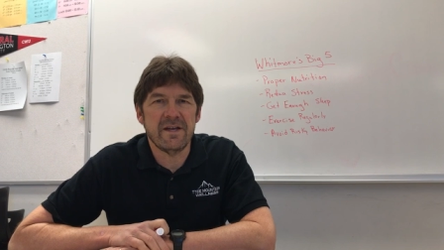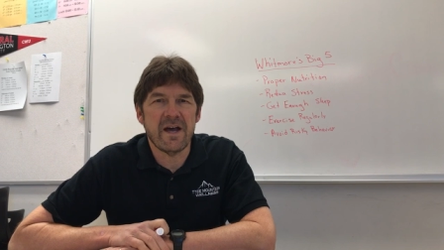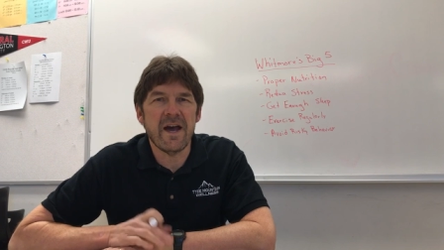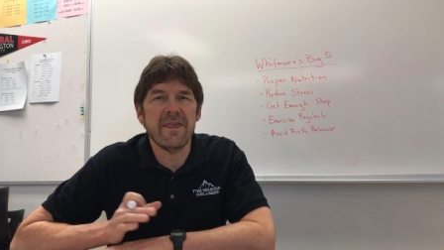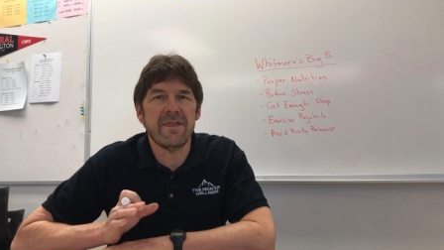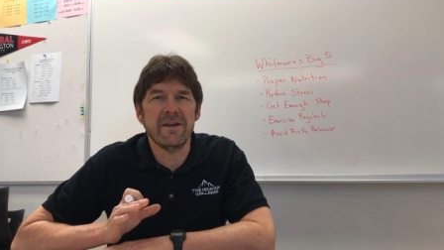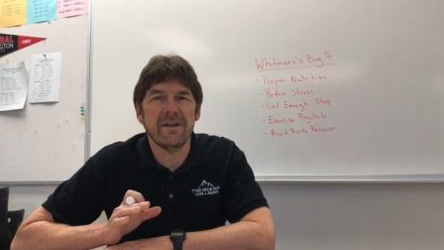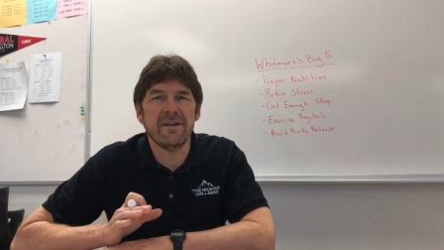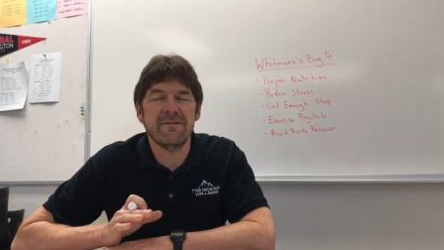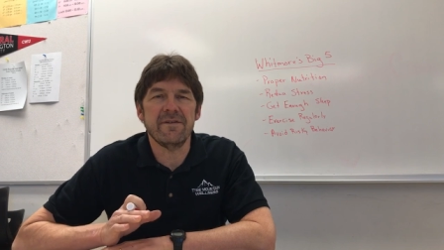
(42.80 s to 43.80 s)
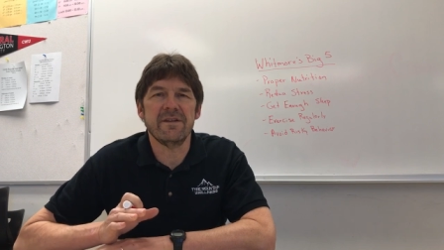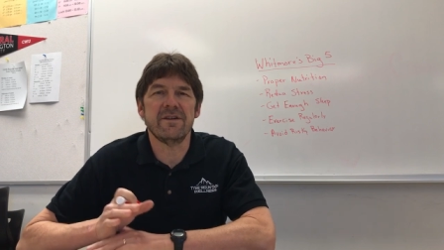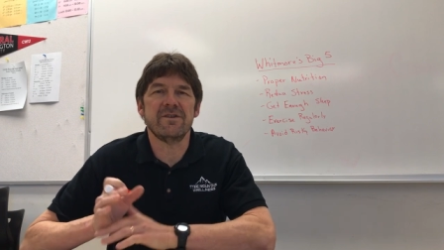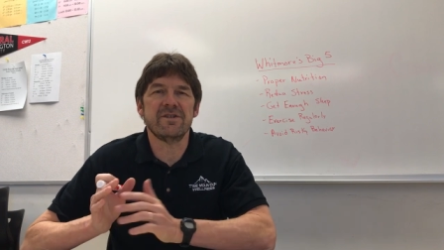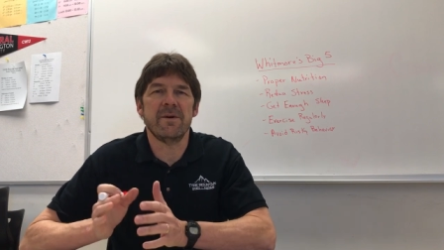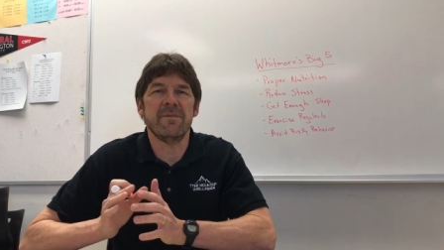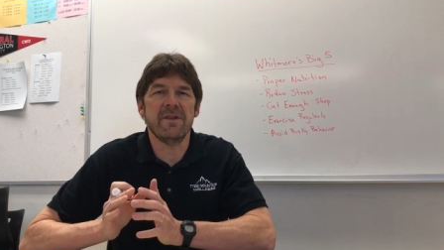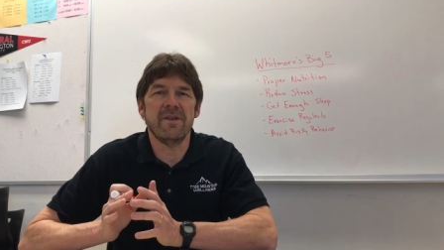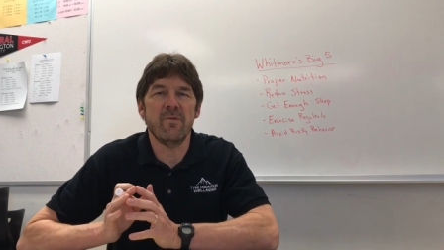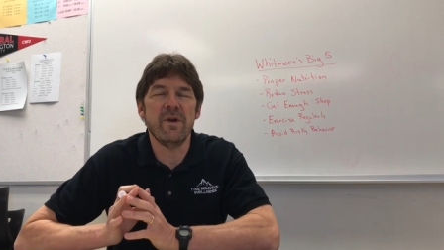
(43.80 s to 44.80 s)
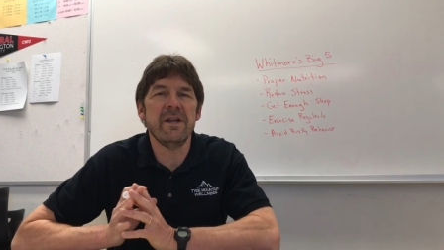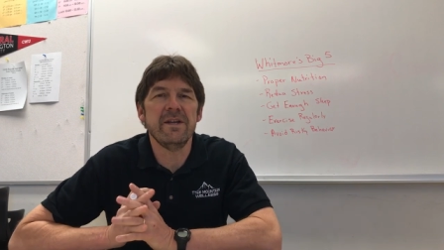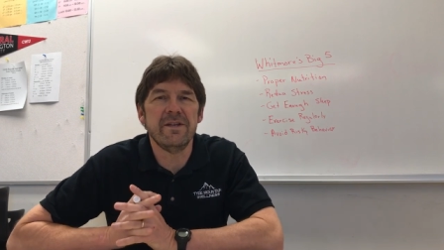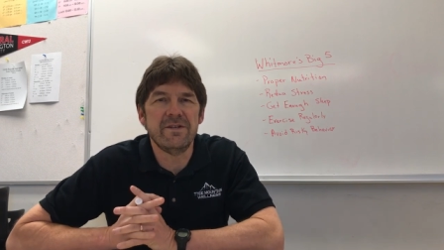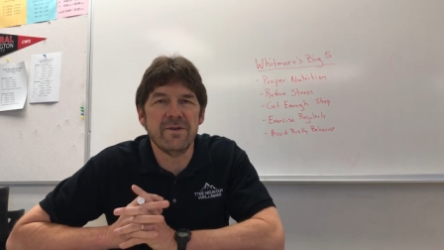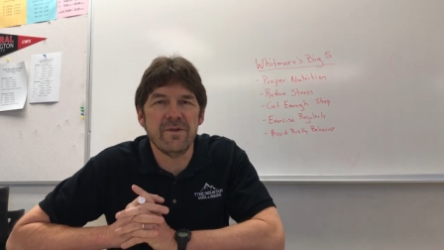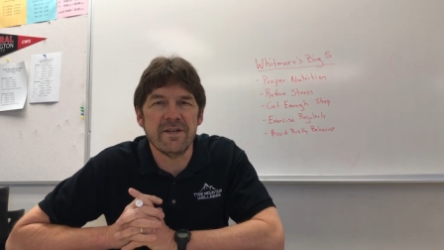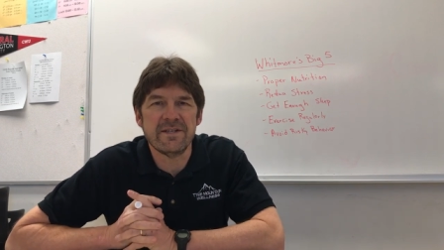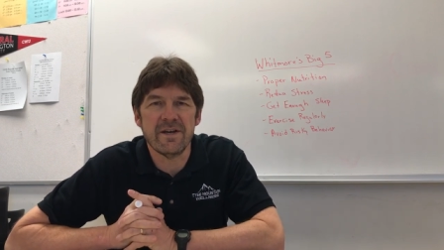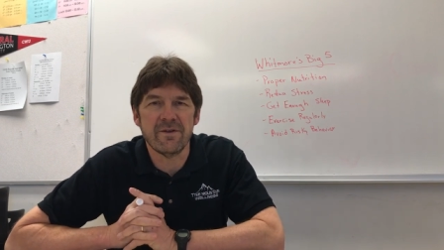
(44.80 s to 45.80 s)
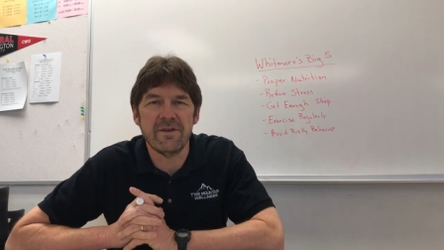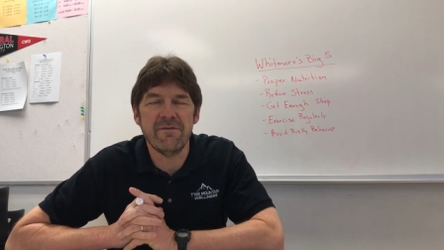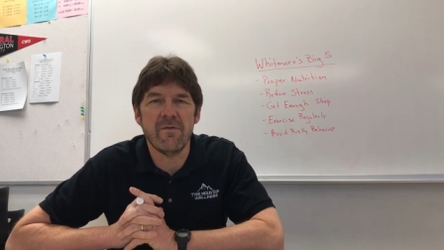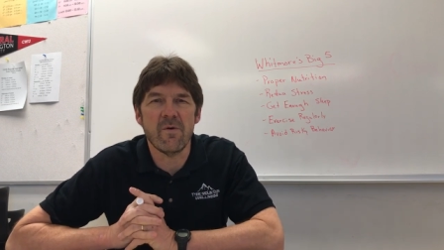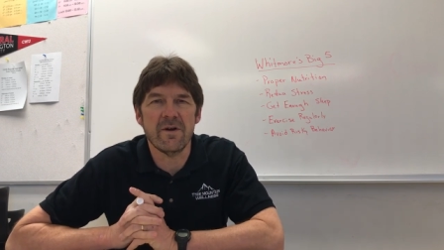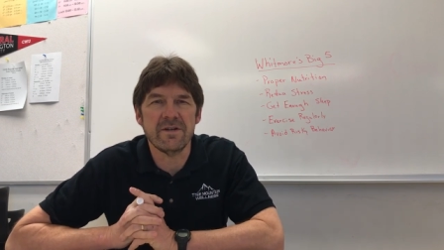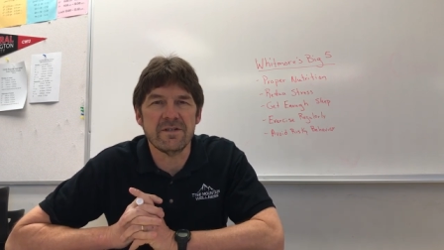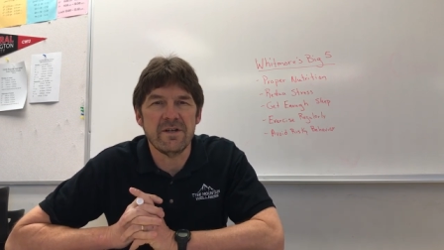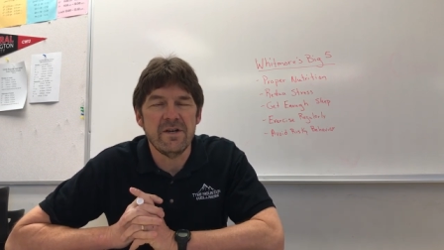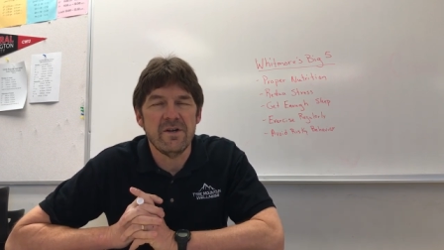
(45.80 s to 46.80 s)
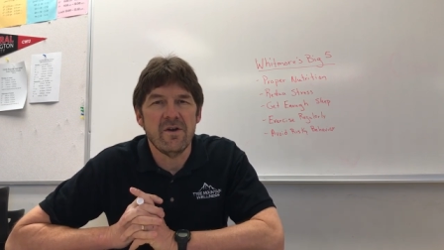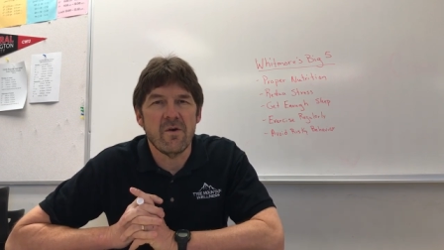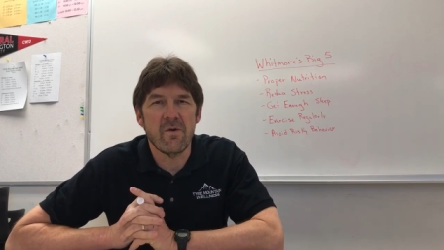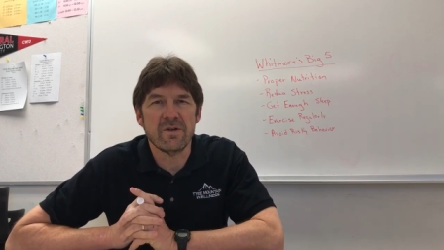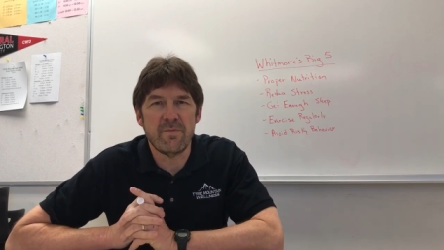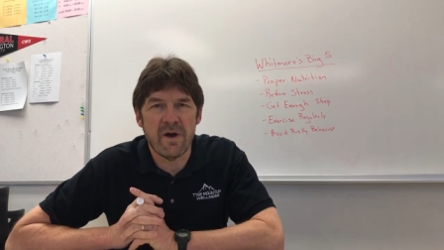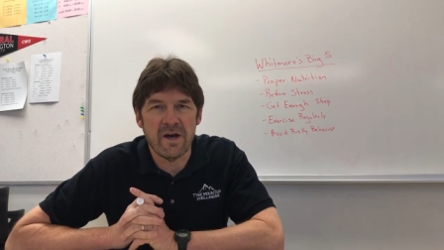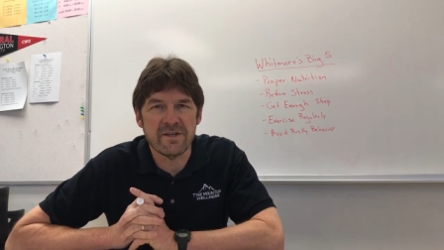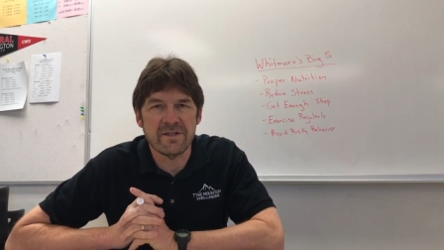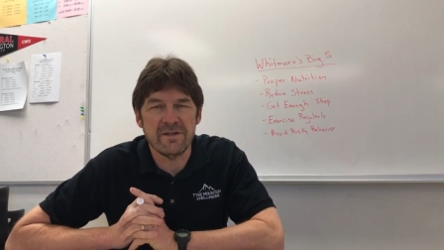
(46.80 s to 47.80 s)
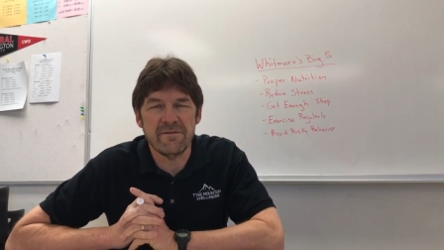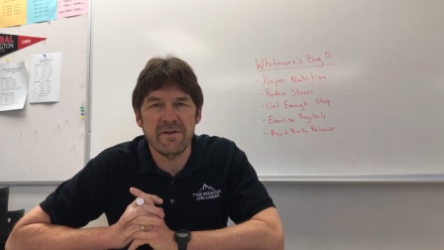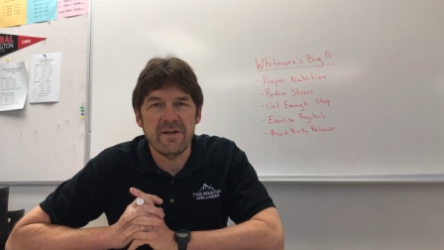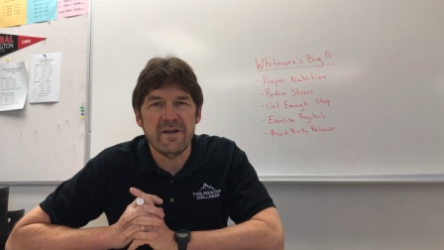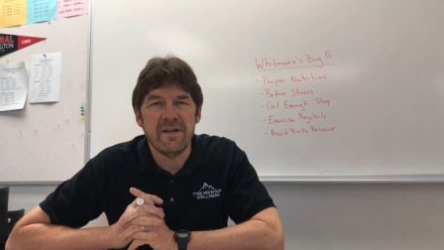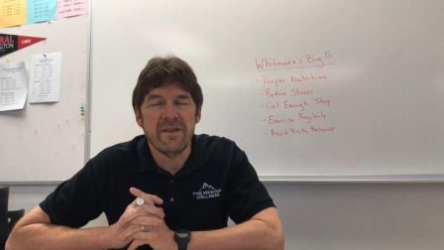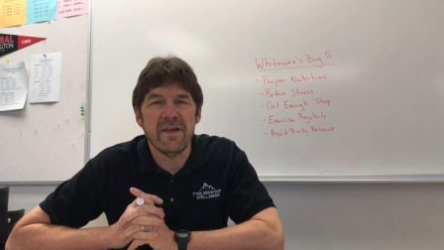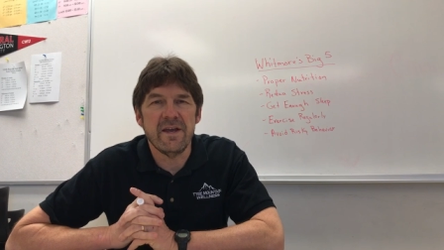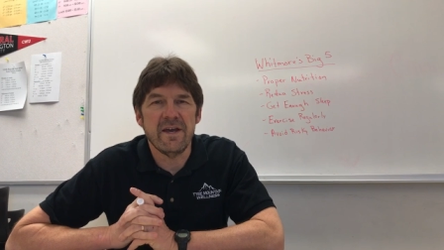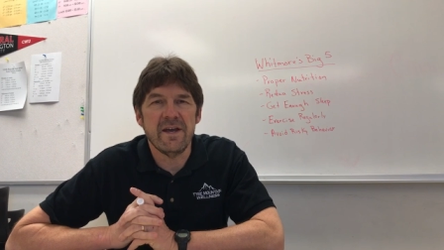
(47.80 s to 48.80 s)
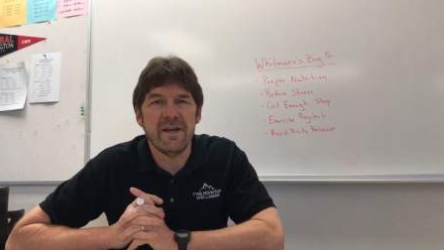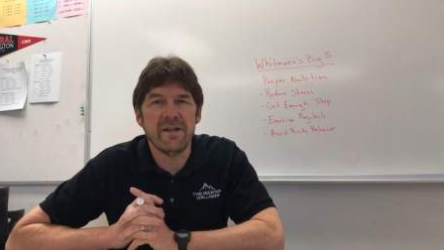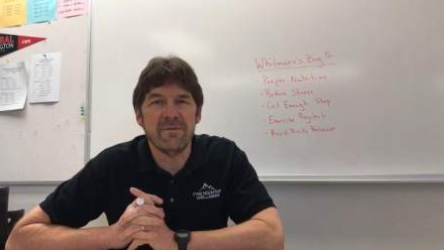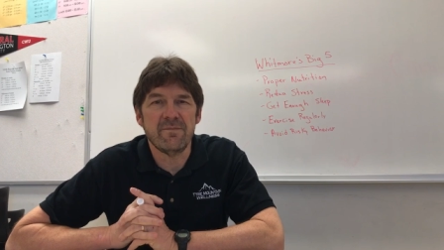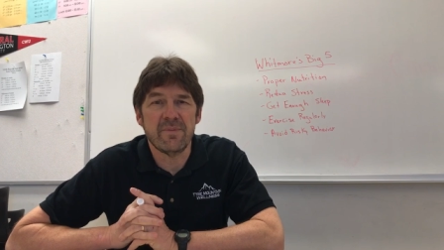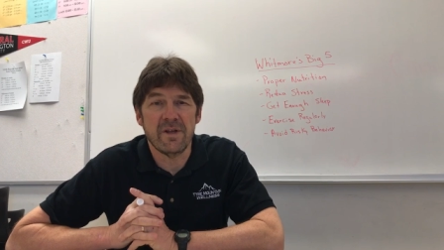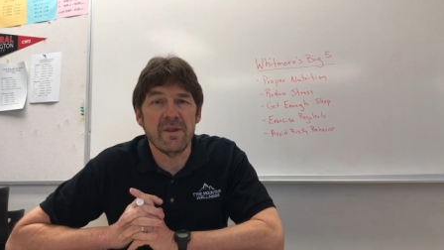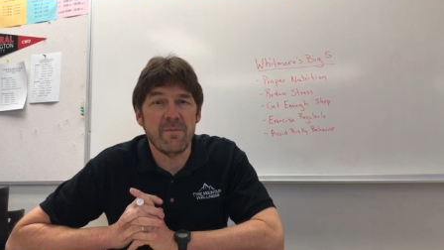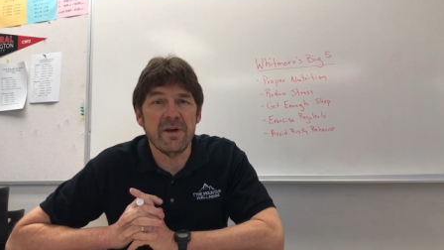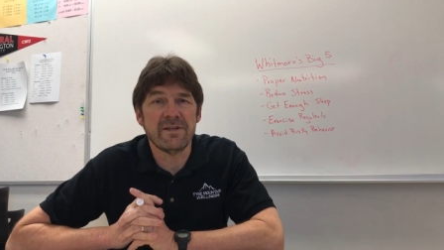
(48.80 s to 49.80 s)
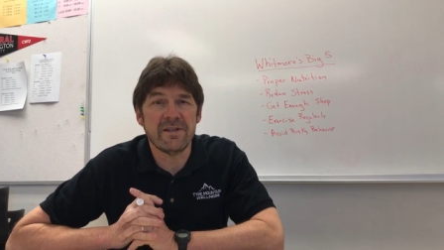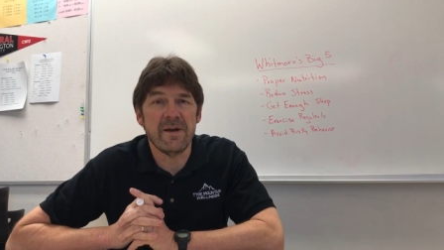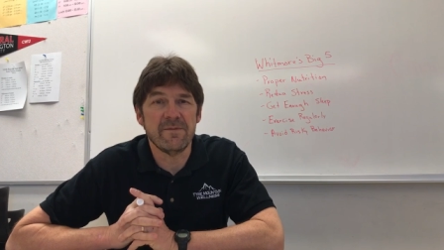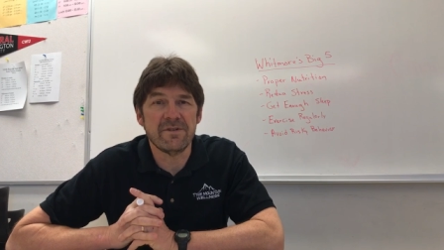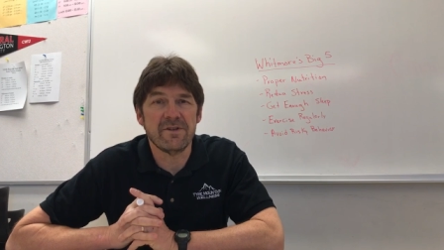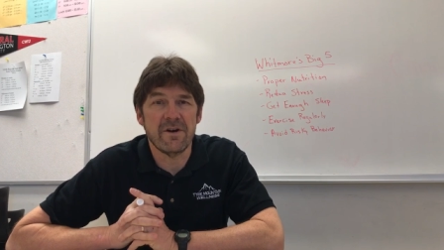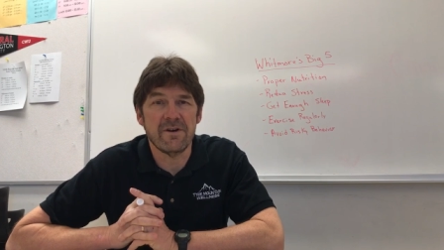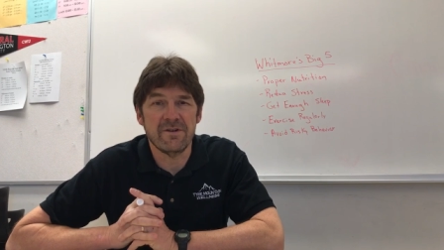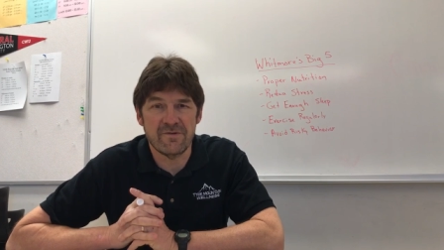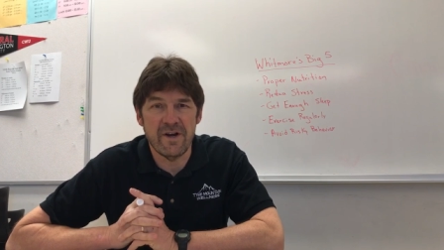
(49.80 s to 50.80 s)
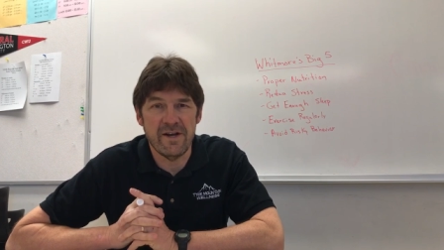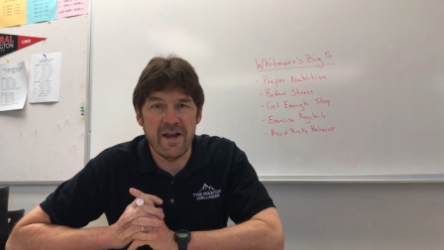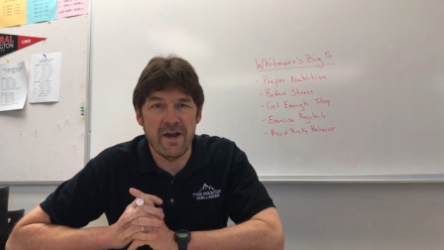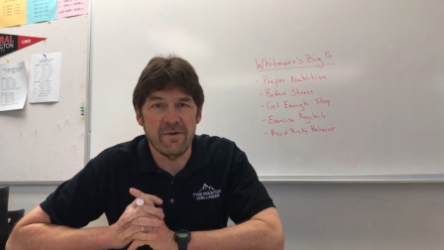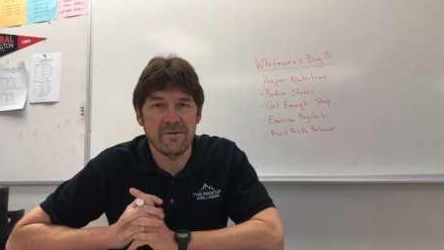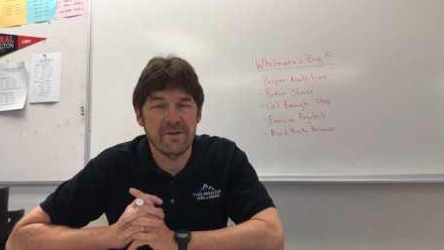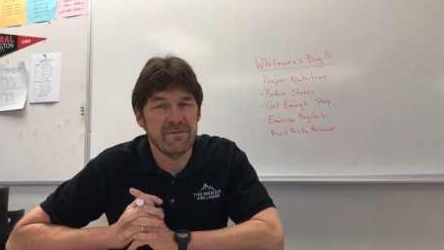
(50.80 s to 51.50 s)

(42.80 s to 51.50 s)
I think if there's something that we need to do that's healthy for us or is positive, then probably the best time to start is right now.